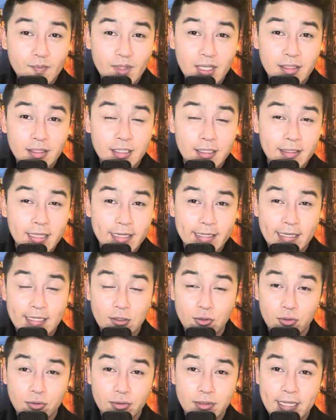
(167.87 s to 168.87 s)
that they
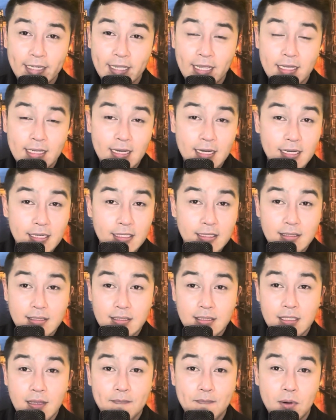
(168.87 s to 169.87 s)
can do, they
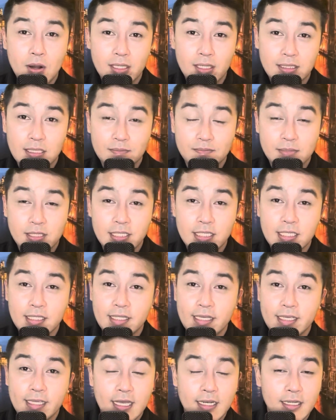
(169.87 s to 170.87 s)
cannot deposit money,
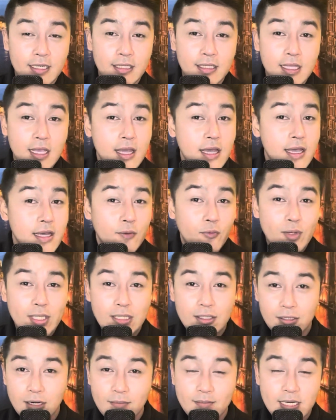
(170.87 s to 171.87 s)
they cannot
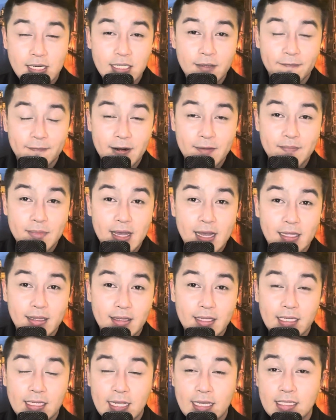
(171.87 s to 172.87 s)
withdraw money from
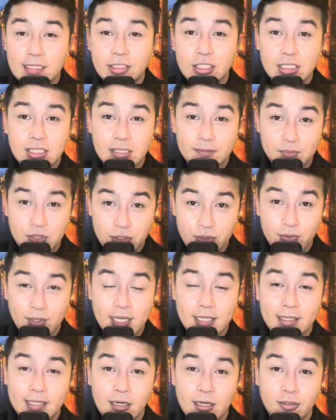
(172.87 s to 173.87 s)
that, they can just view
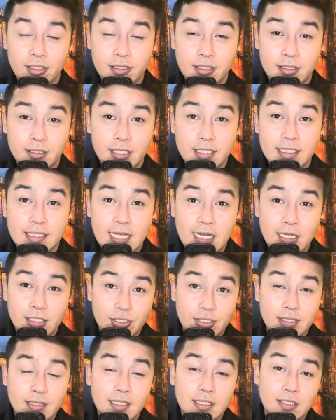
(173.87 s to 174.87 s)
and download the
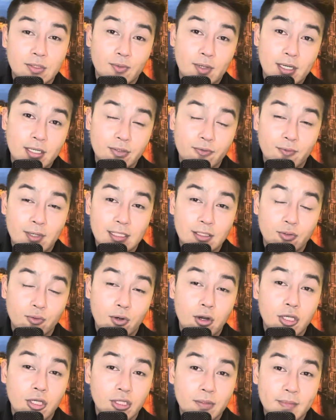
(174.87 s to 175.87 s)
transactions. That's why you want to
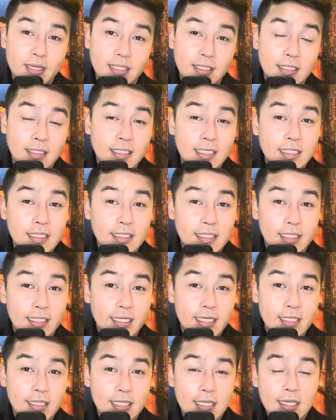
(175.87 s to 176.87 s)
automate and
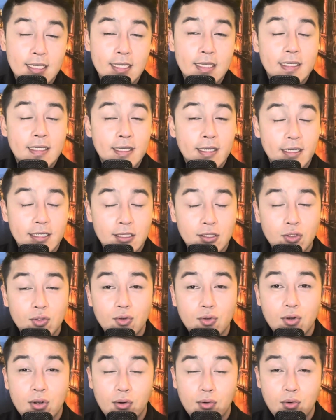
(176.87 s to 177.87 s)
integrate it
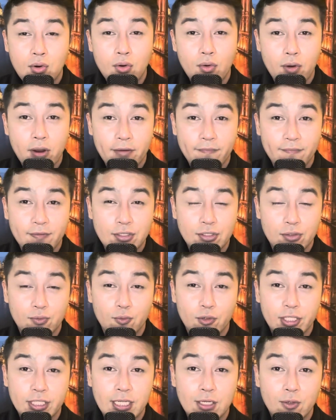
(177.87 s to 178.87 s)
to whoever you're
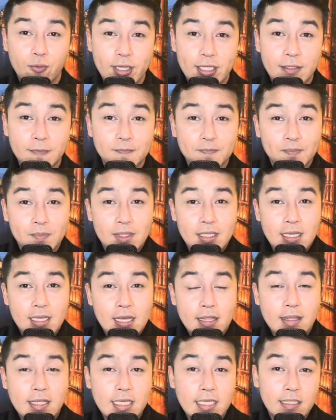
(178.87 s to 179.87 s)
working with.
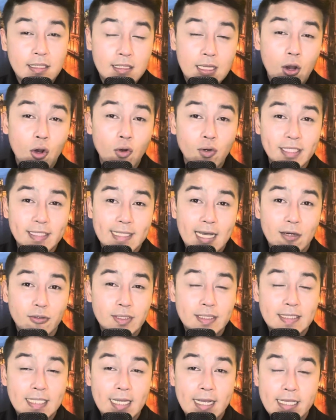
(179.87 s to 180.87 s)
The only
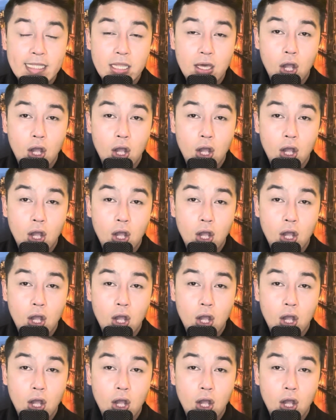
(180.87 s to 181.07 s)
downside